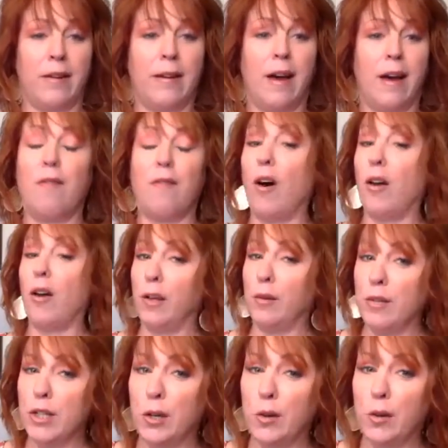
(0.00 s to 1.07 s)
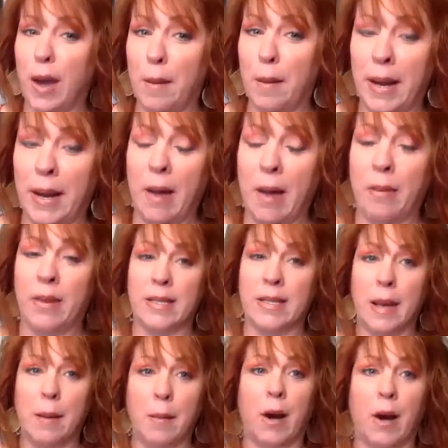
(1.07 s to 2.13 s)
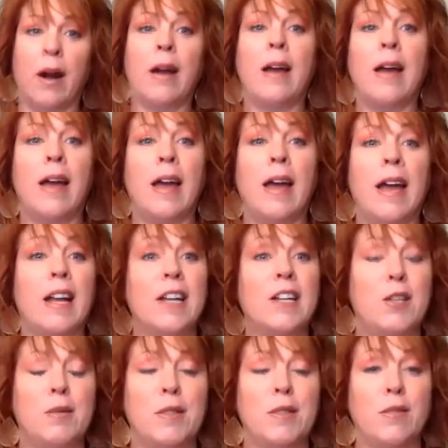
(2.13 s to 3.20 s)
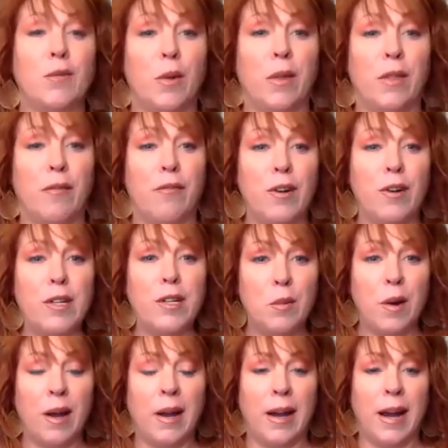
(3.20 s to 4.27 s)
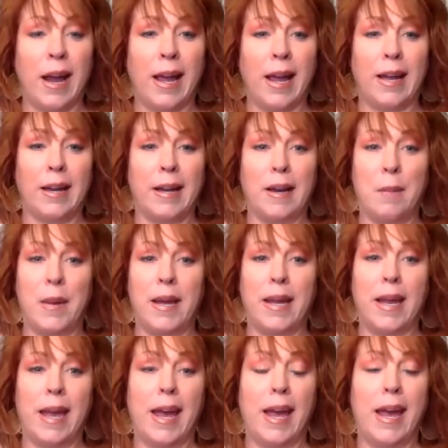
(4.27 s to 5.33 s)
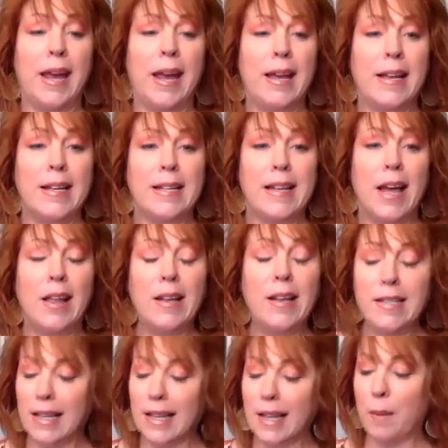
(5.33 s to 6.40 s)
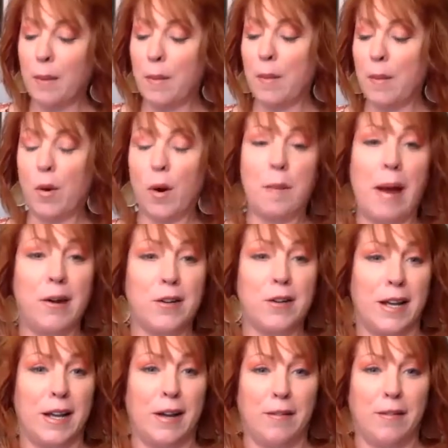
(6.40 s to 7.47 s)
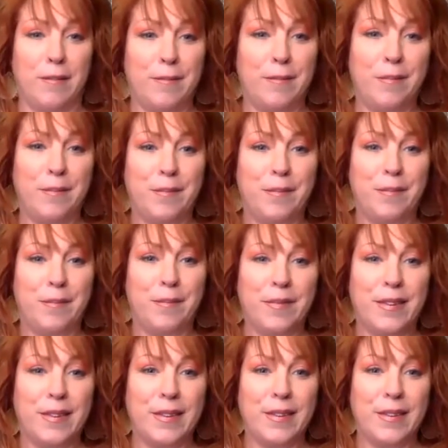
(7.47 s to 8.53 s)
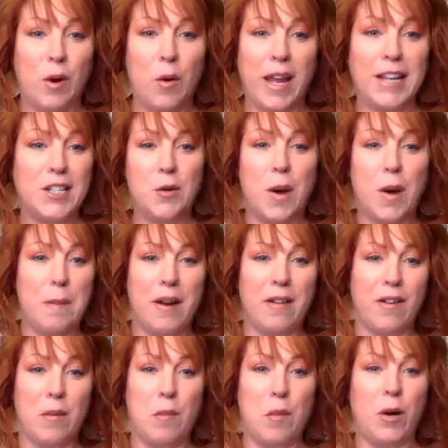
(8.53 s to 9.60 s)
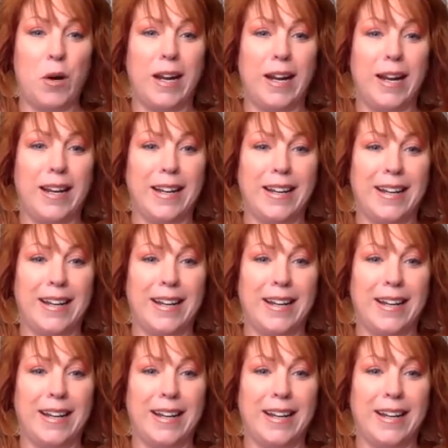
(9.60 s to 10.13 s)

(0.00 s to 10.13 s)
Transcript: a volume two coming out this summer. And she was with the first one. And PK, tell us a little bit more about yourself. What gets you up every morning?